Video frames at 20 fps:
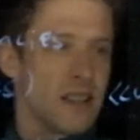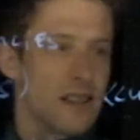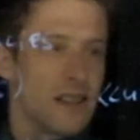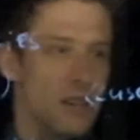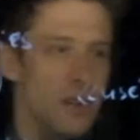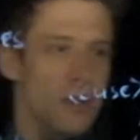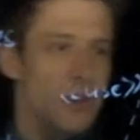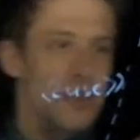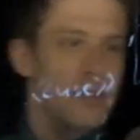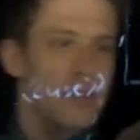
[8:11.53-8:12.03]

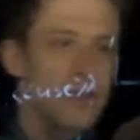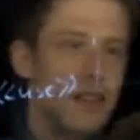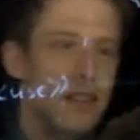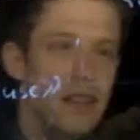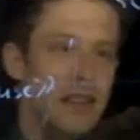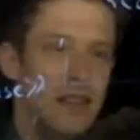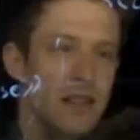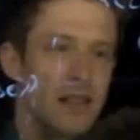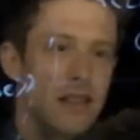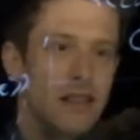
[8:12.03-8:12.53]
So
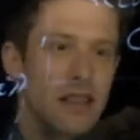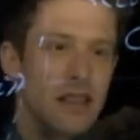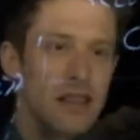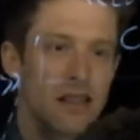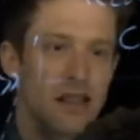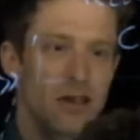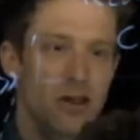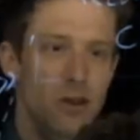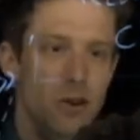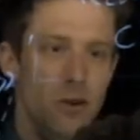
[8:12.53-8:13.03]

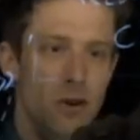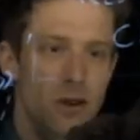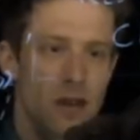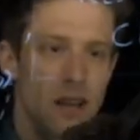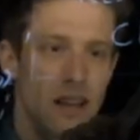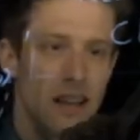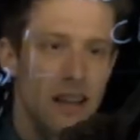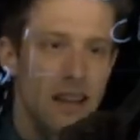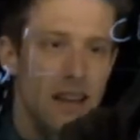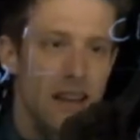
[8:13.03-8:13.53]
this is
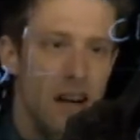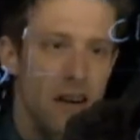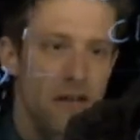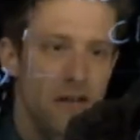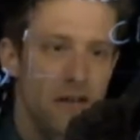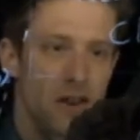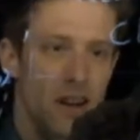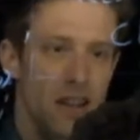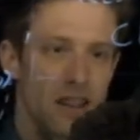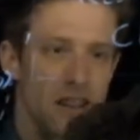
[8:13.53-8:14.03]
usually
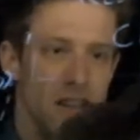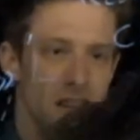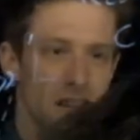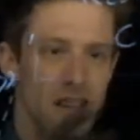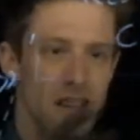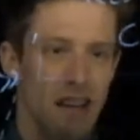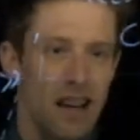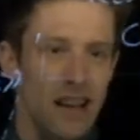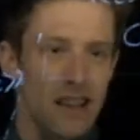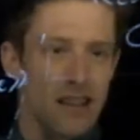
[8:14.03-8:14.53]
enough to
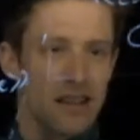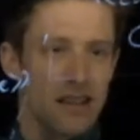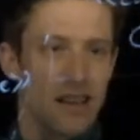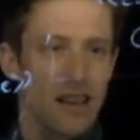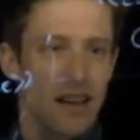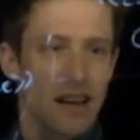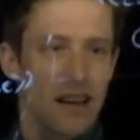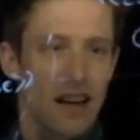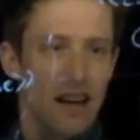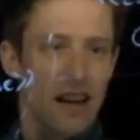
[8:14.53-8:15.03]
understand
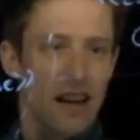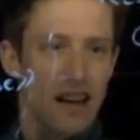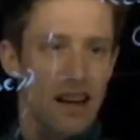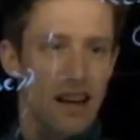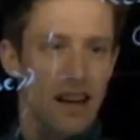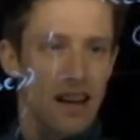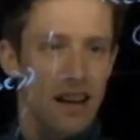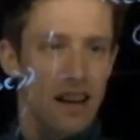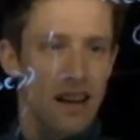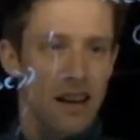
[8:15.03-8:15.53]

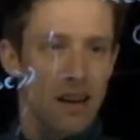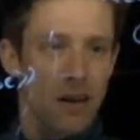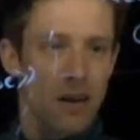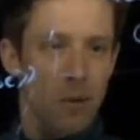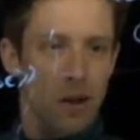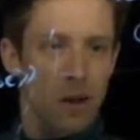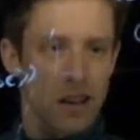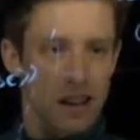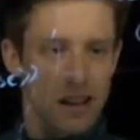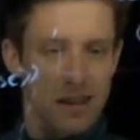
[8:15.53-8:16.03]
uh,
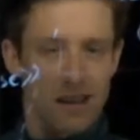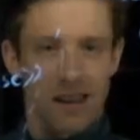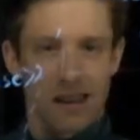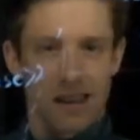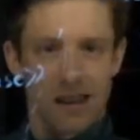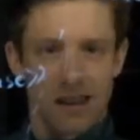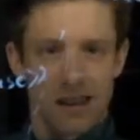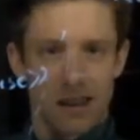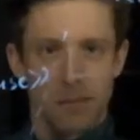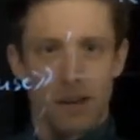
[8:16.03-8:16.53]
what a
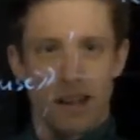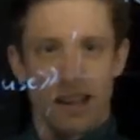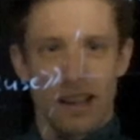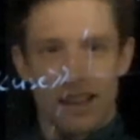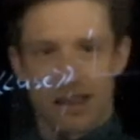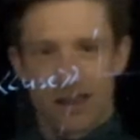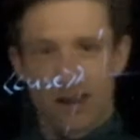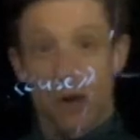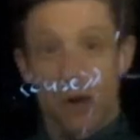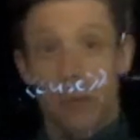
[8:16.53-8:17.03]
system
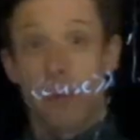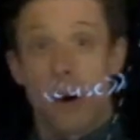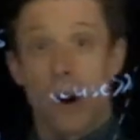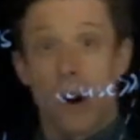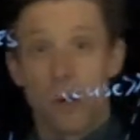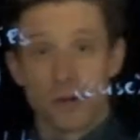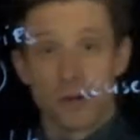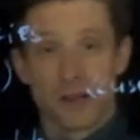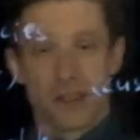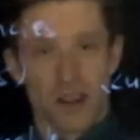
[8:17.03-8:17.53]
is
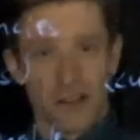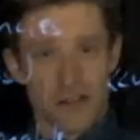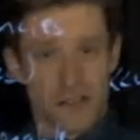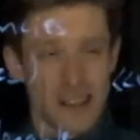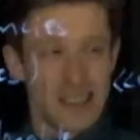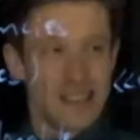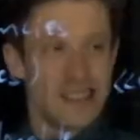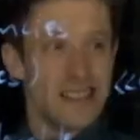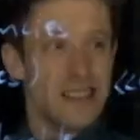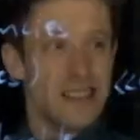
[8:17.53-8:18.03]
composed of,
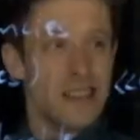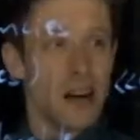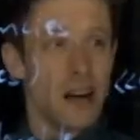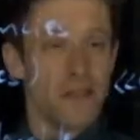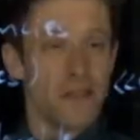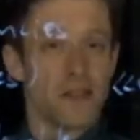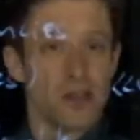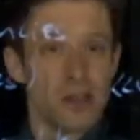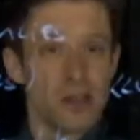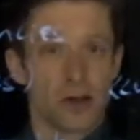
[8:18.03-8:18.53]
and it's
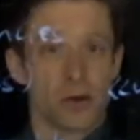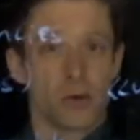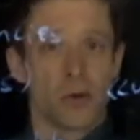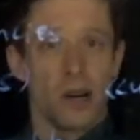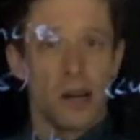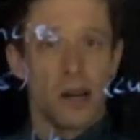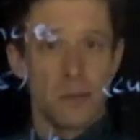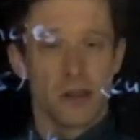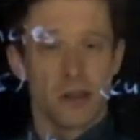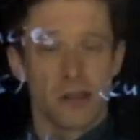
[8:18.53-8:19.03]
enough to
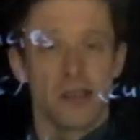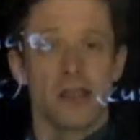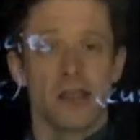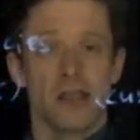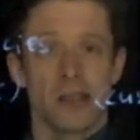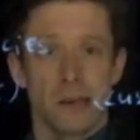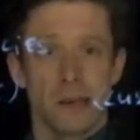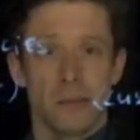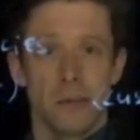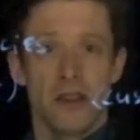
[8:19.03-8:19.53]
describe your
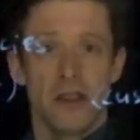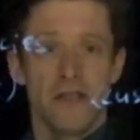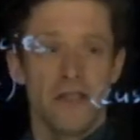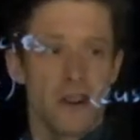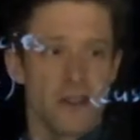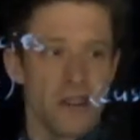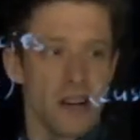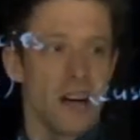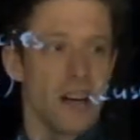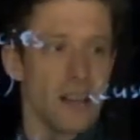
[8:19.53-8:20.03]
system on a
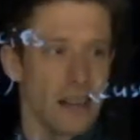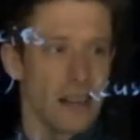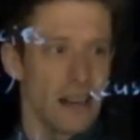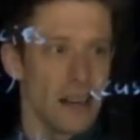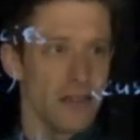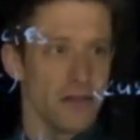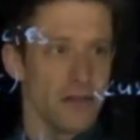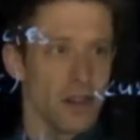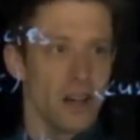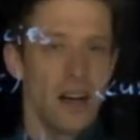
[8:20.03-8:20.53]
very high
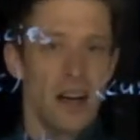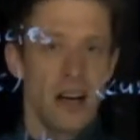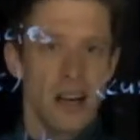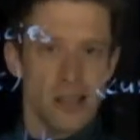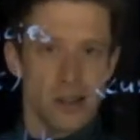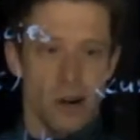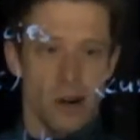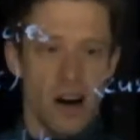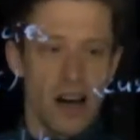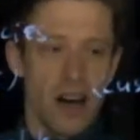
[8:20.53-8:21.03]
level.
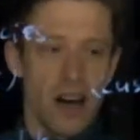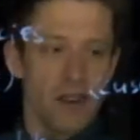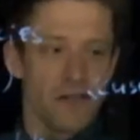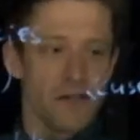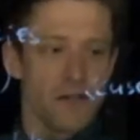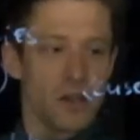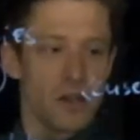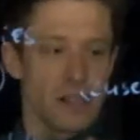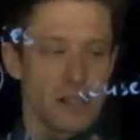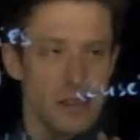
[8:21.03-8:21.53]
So I
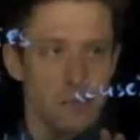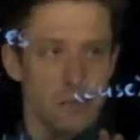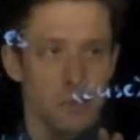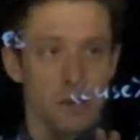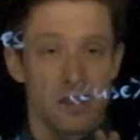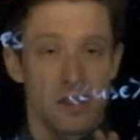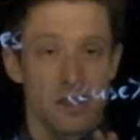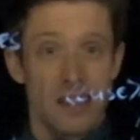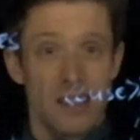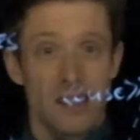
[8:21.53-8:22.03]
have, for
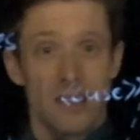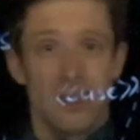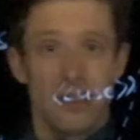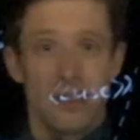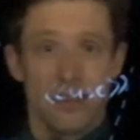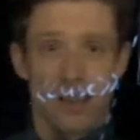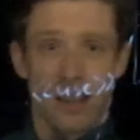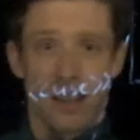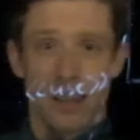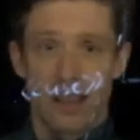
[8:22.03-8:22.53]
example, seen
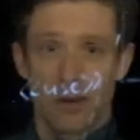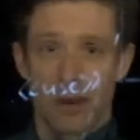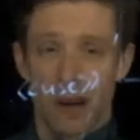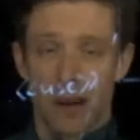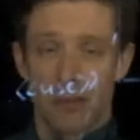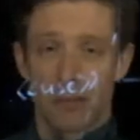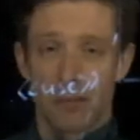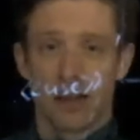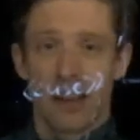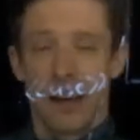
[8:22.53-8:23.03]
these
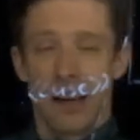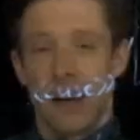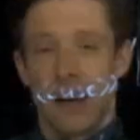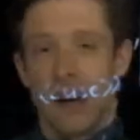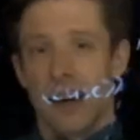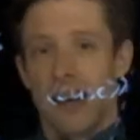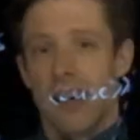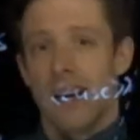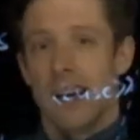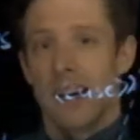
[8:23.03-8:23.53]
diagrams
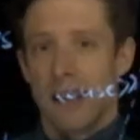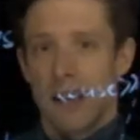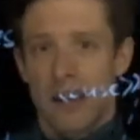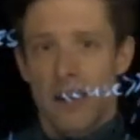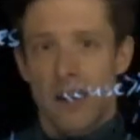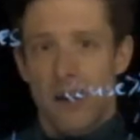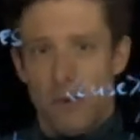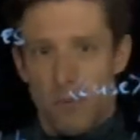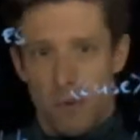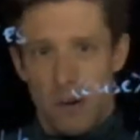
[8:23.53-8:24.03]
uh,
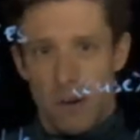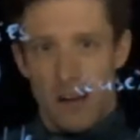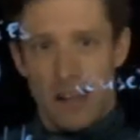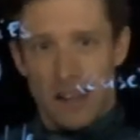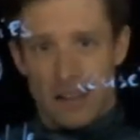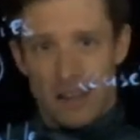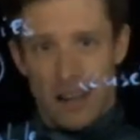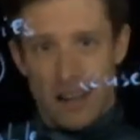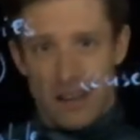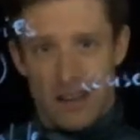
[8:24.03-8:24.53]
when
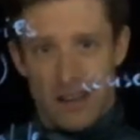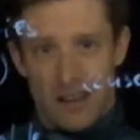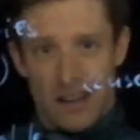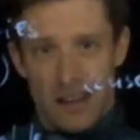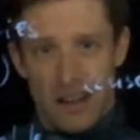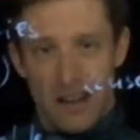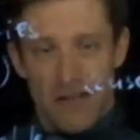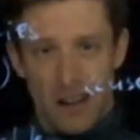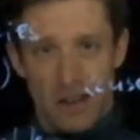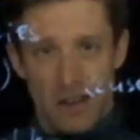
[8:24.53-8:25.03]
I did
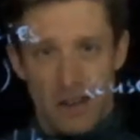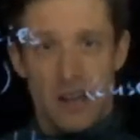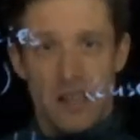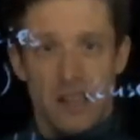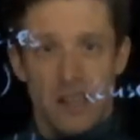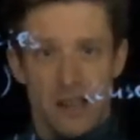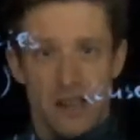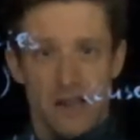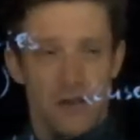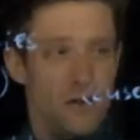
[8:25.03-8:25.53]

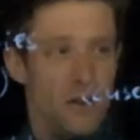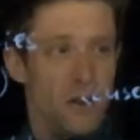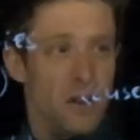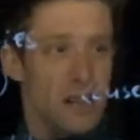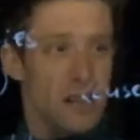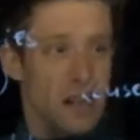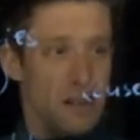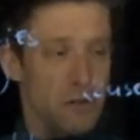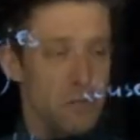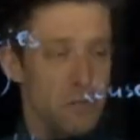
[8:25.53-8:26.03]
evaluations
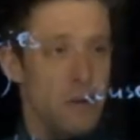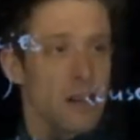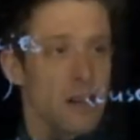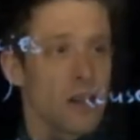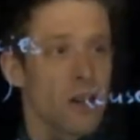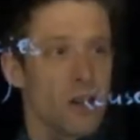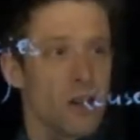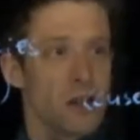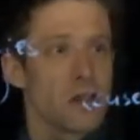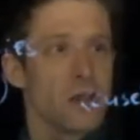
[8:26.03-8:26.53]
for
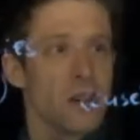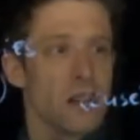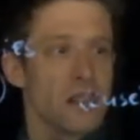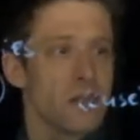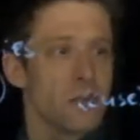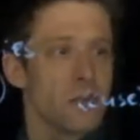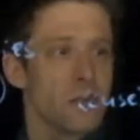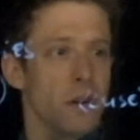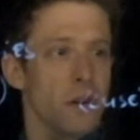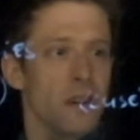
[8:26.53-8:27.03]
government
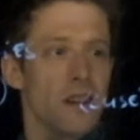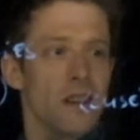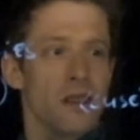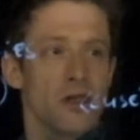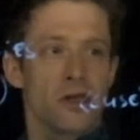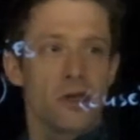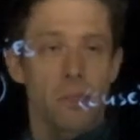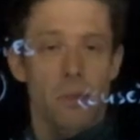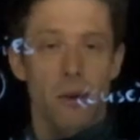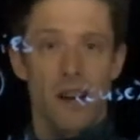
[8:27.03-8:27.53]
contracts, when the
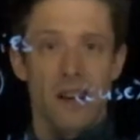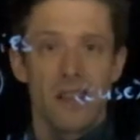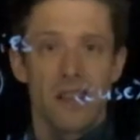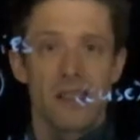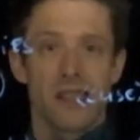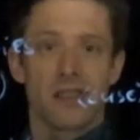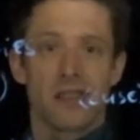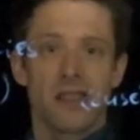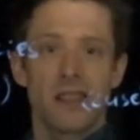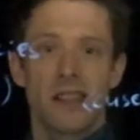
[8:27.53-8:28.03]

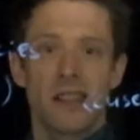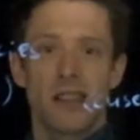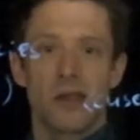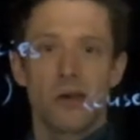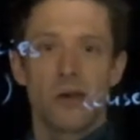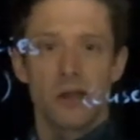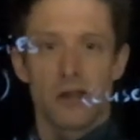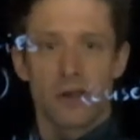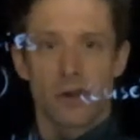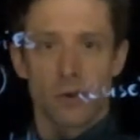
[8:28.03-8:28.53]
suppliers
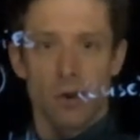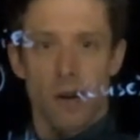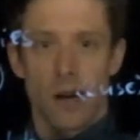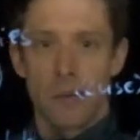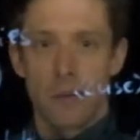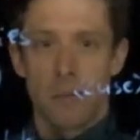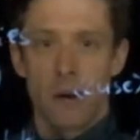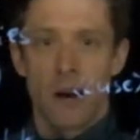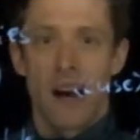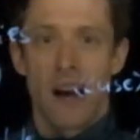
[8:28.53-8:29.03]
needed to
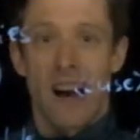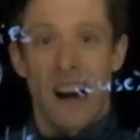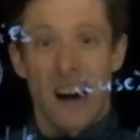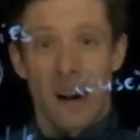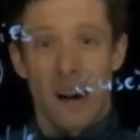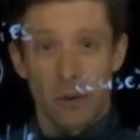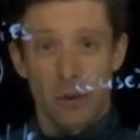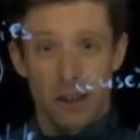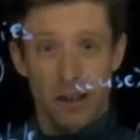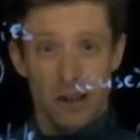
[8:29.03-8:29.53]
describe
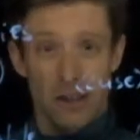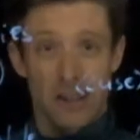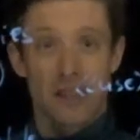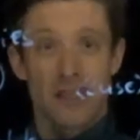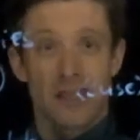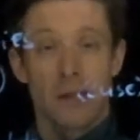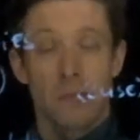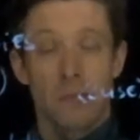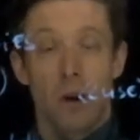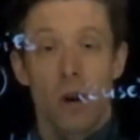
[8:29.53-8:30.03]
how their
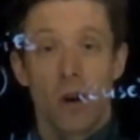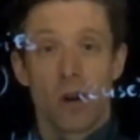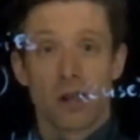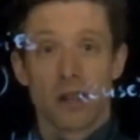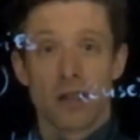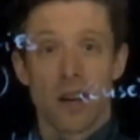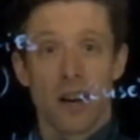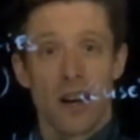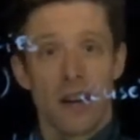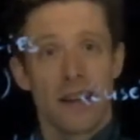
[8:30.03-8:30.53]
system
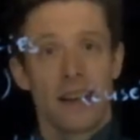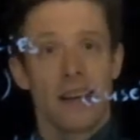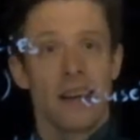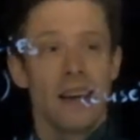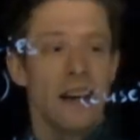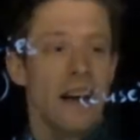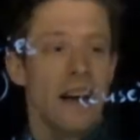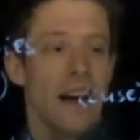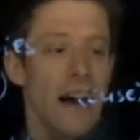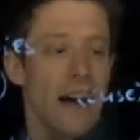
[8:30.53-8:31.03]
looks like
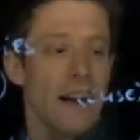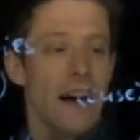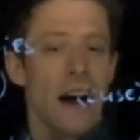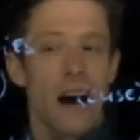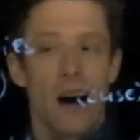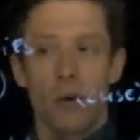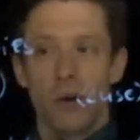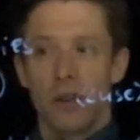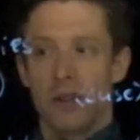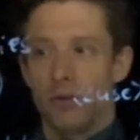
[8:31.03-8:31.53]
and
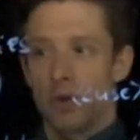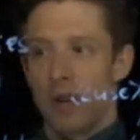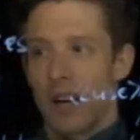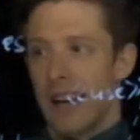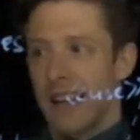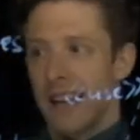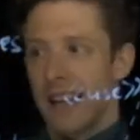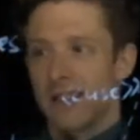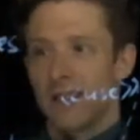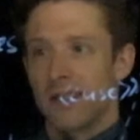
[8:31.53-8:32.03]
how it
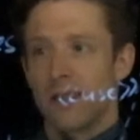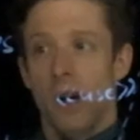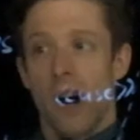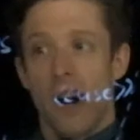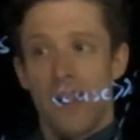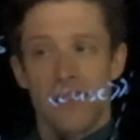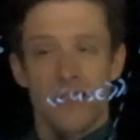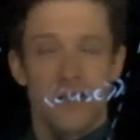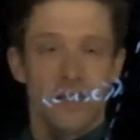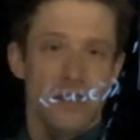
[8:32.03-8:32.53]
relates to
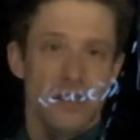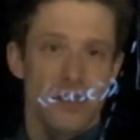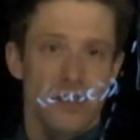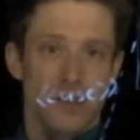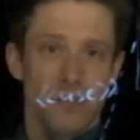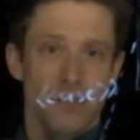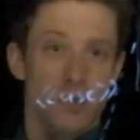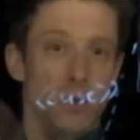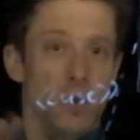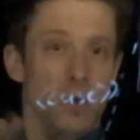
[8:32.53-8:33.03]
other
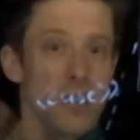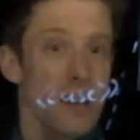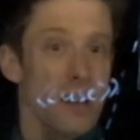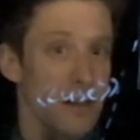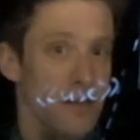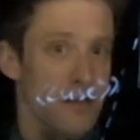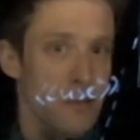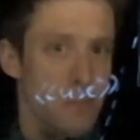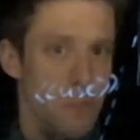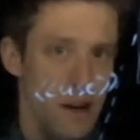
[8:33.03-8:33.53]
systems, what
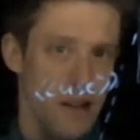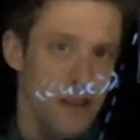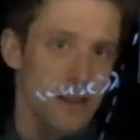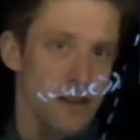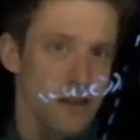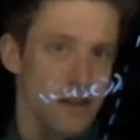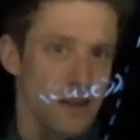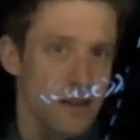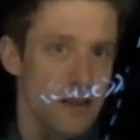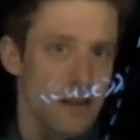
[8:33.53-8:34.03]
kind of
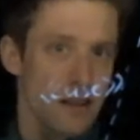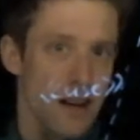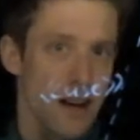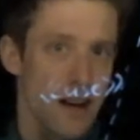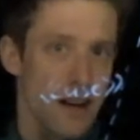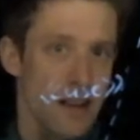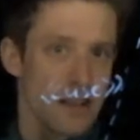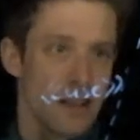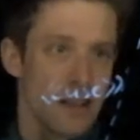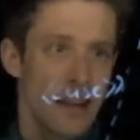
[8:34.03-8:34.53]
dependencies it
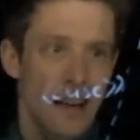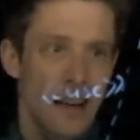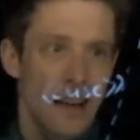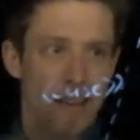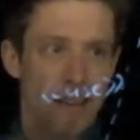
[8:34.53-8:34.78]
has.